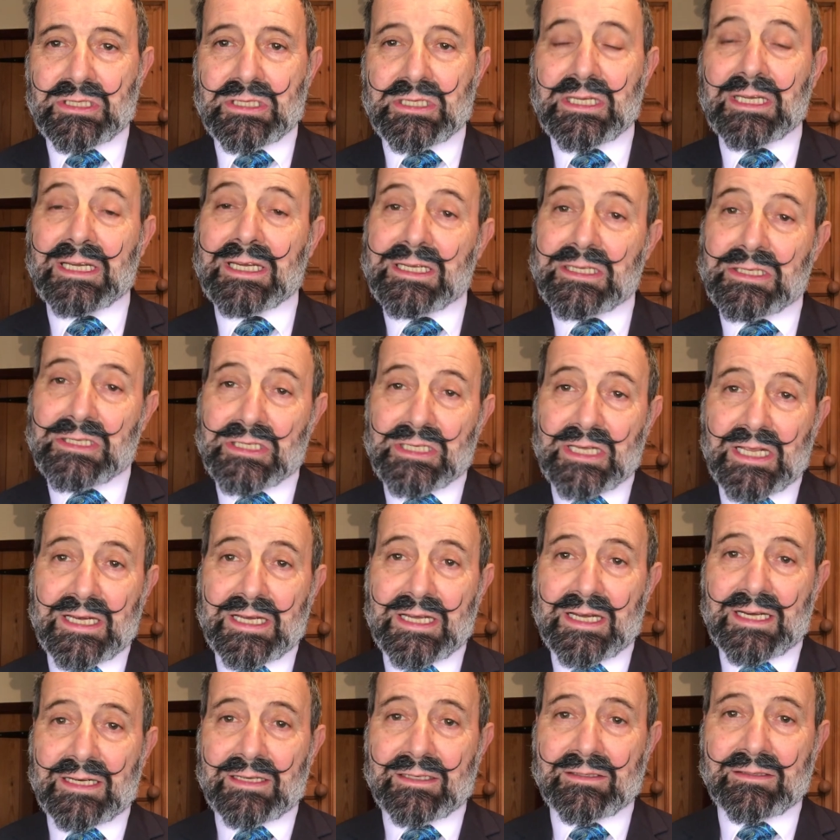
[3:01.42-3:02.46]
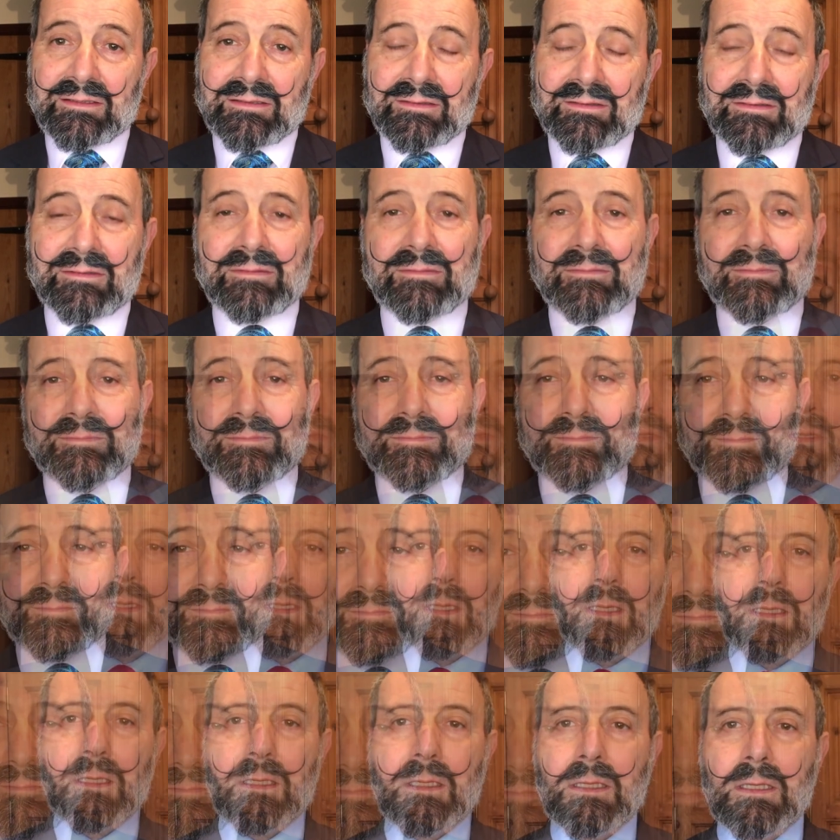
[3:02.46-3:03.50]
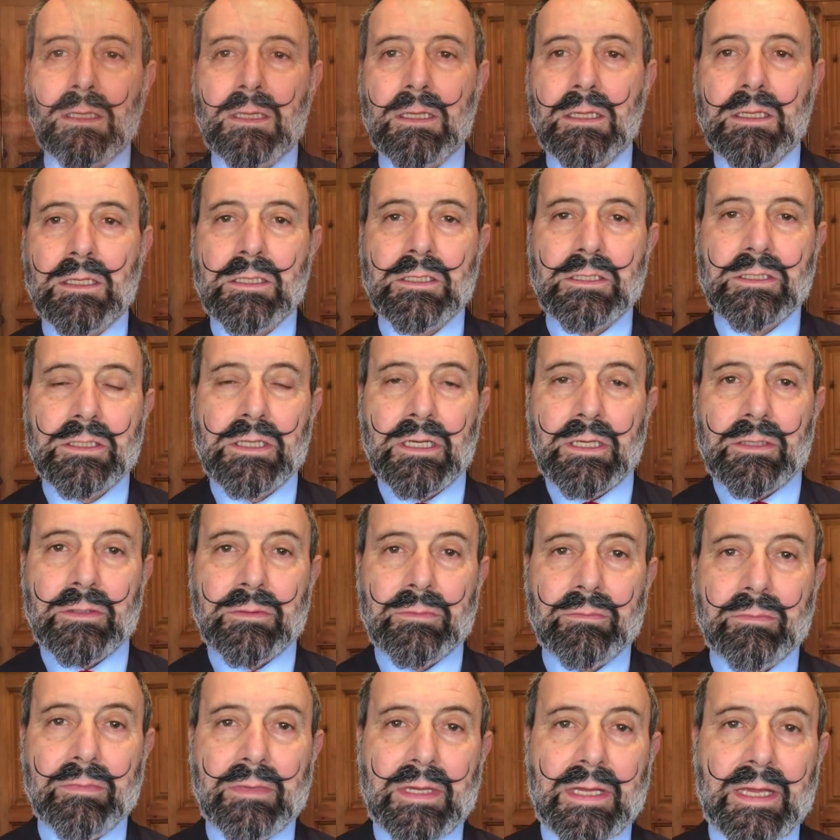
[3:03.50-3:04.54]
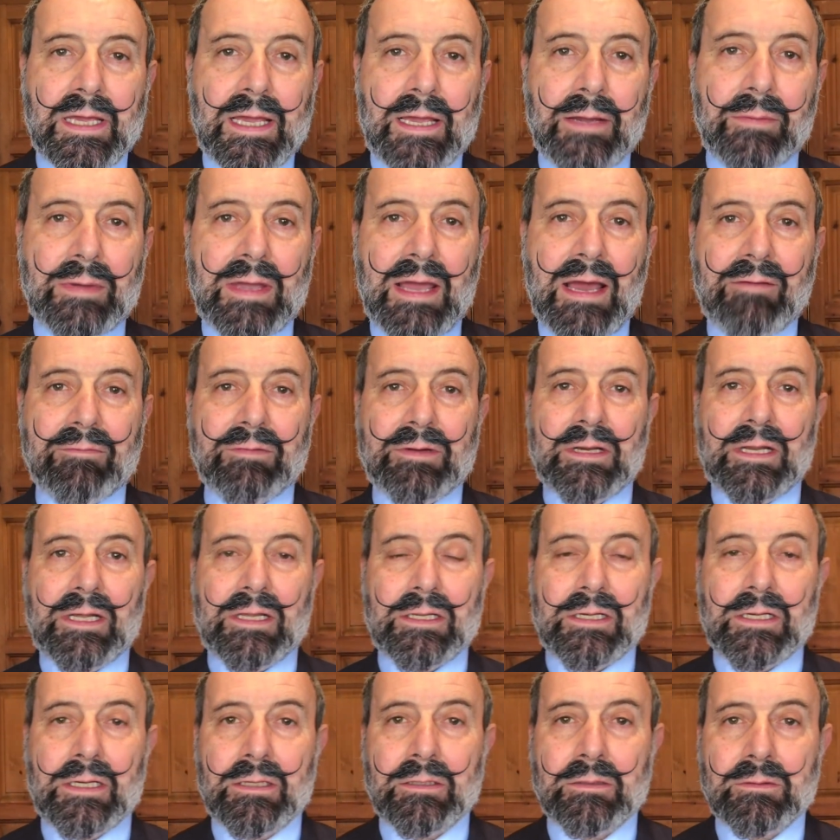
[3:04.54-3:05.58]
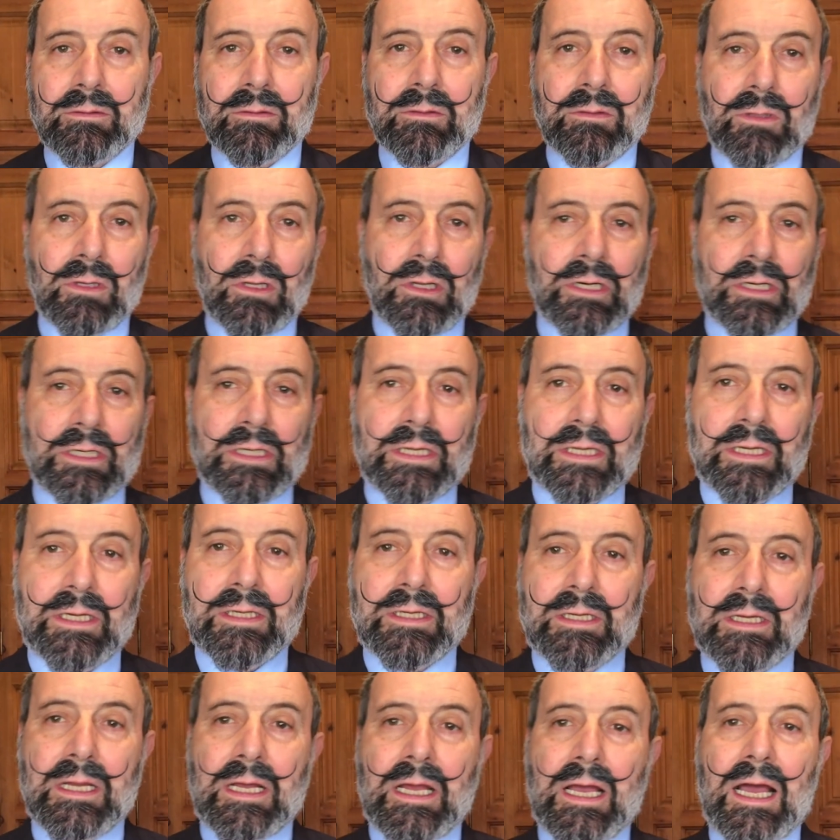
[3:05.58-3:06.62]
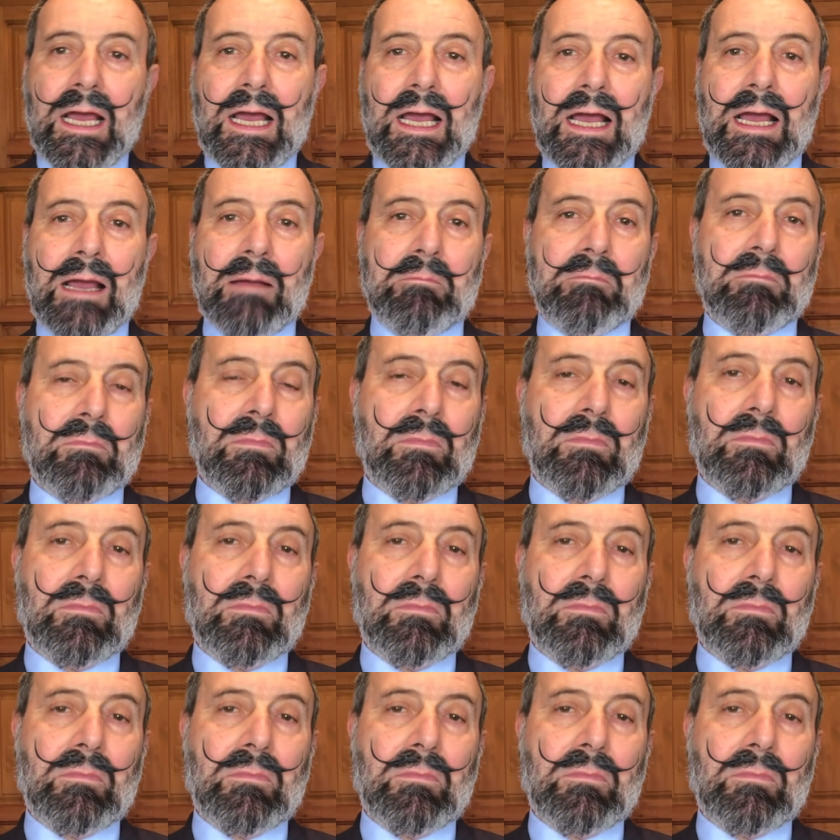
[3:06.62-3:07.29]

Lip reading: to consider. So here we have another look. Bright